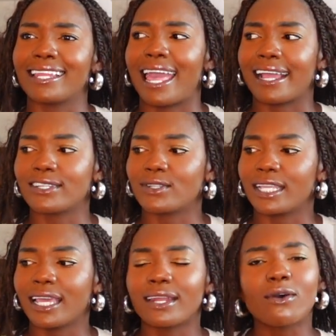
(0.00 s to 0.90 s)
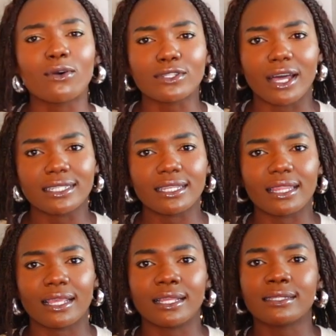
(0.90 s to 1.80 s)
can actually kind of hold on to
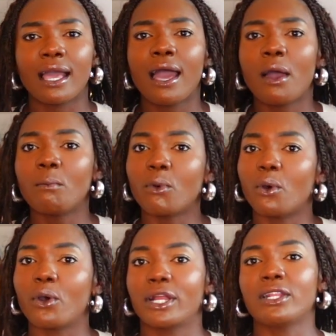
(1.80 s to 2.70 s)
this more,